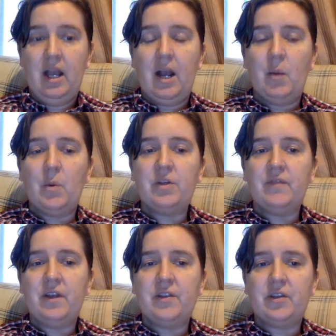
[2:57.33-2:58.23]
I want to
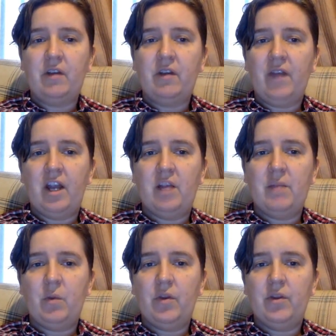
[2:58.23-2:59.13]
foster an
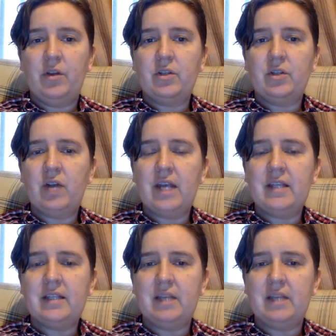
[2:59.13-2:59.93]
environment where there is grace